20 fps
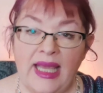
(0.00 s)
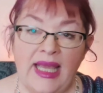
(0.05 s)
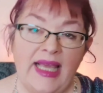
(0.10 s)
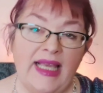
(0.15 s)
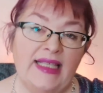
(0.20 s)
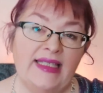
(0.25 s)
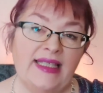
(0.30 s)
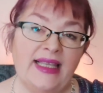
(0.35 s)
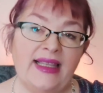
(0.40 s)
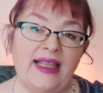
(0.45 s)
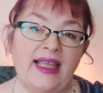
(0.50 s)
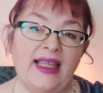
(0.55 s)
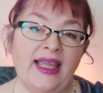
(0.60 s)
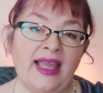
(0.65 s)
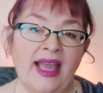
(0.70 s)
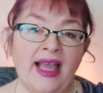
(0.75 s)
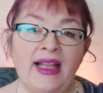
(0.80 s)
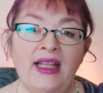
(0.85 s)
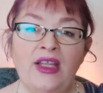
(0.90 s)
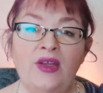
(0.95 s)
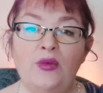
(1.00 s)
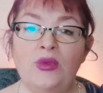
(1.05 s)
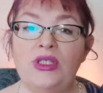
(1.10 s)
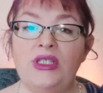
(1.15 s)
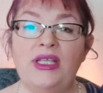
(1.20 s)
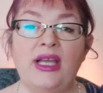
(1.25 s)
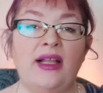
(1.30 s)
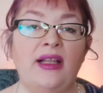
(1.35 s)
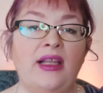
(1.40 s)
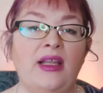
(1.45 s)
He said that Kelly
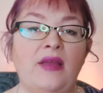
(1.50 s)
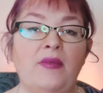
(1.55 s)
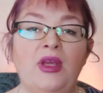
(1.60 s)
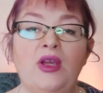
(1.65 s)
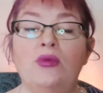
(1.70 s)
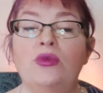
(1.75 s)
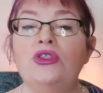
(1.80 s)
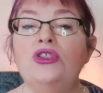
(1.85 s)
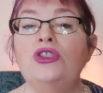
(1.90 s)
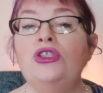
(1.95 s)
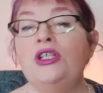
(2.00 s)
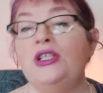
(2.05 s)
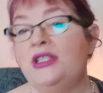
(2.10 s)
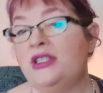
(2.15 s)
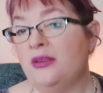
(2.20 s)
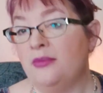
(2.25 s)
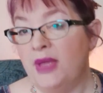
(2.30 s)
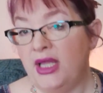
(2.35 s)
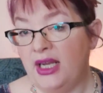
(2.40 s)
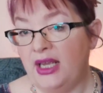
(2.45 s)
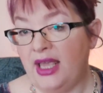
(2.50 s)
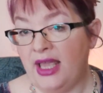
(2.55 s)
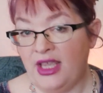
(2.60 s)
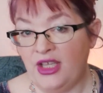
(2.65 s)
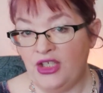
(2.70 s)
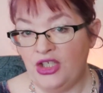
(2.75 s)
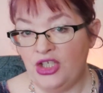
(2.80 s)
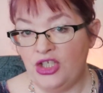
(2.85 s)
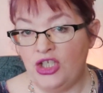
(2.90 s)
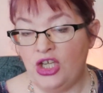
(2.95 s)
would tell him it was just the
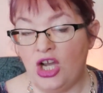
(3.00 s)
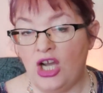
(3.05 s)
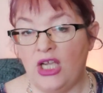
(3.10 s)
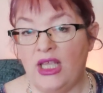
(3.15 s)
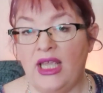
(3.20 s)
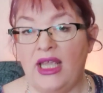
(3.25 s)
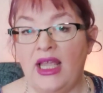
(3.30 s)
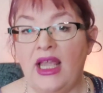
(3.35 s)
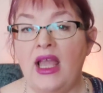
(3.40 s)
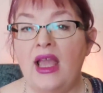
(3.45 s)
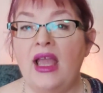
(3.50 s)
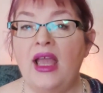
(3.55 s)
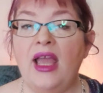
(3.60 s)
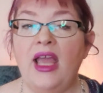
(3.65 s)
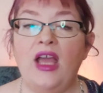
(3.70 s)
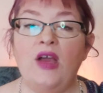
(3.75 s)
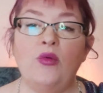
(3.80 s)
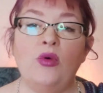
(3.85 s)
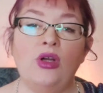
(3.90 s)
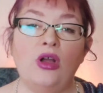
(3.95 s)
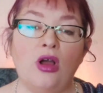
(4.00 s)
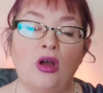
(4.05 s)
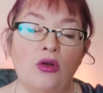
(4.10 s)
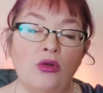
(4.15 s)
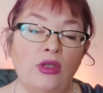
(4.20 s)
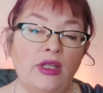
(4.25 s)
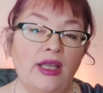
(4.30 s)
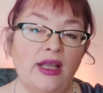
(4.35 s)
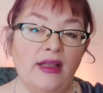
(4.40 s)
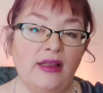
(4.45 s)
medication talking and would
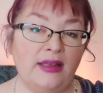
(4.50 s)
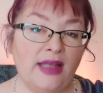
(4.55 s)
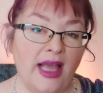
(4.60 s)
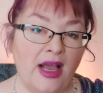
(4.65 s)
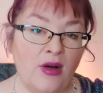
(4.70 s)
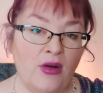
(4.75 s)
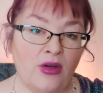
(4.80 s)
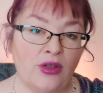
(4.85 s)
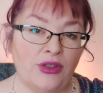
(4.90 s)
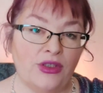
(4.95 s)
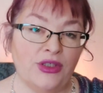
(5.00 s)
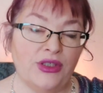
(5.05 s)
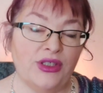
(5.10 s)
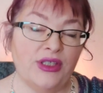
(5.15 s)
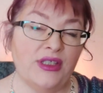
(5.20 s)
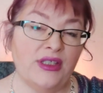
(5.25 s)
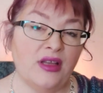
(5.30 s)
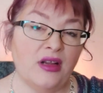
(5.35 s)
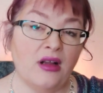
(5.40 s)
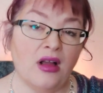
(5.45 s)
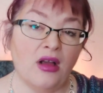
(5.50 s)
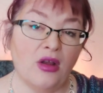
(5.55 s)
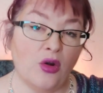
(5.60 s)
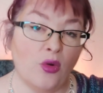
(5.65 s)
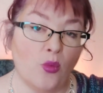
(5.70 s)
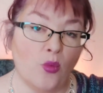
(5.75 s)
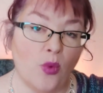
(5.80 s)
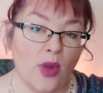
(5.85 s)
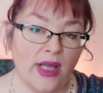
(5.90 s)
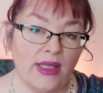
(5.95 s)
only allow her to suck on
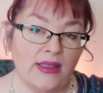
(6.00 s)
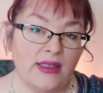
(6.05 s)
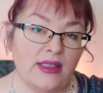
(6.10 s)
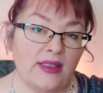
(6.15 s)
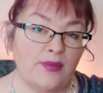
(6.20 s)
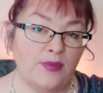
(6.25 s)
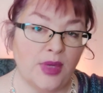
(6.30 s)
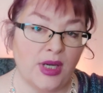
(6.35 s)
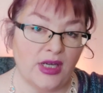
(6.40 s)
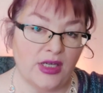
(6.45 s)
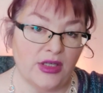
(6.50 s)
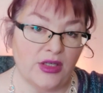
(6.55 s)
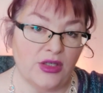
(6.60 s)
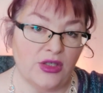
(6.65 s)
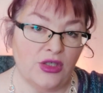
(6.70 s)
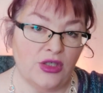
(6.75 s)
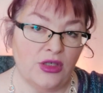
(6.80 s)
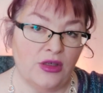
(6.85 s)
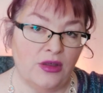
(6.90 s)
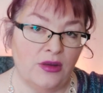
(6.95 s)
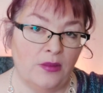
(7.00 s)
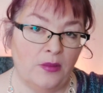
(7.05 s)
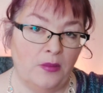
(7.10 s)
a wet sponge.